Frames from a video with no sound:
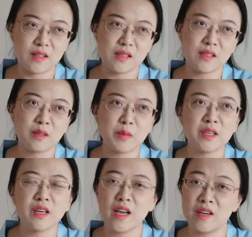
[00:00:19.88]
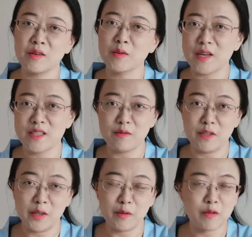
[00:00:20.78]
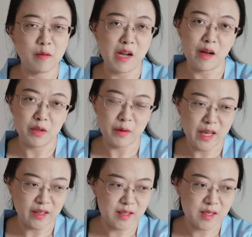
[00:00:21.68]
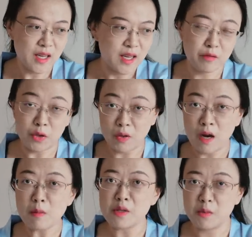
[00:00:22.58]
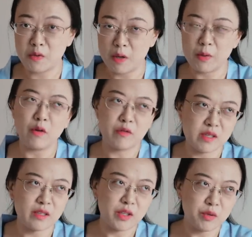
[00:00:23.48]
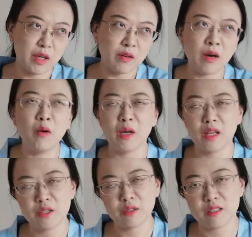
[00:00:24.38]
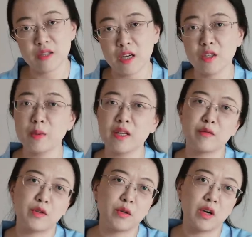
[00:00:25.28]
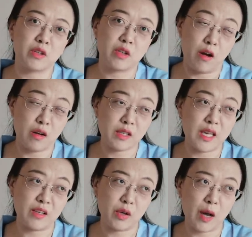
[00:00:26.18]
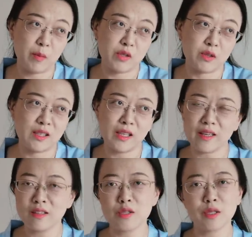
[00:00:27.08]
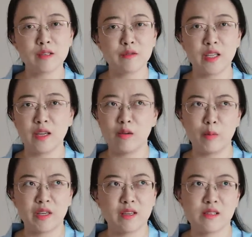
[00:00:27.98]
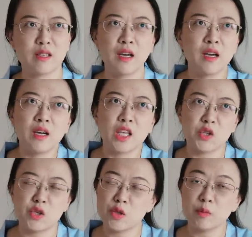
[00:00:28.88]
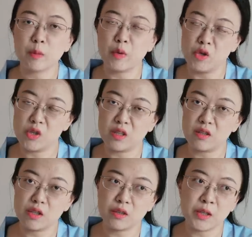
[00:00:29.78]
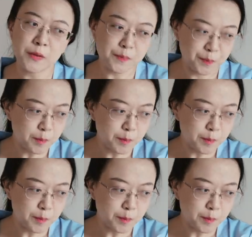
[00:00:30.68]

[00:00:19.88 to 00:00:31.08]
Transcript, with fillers: This is gonna be a ranting video from Avenue X. If you are my subscriber, obviously you know what I do on this channel, but if you are not and you happen to click into this video because YouTube pushed it to you,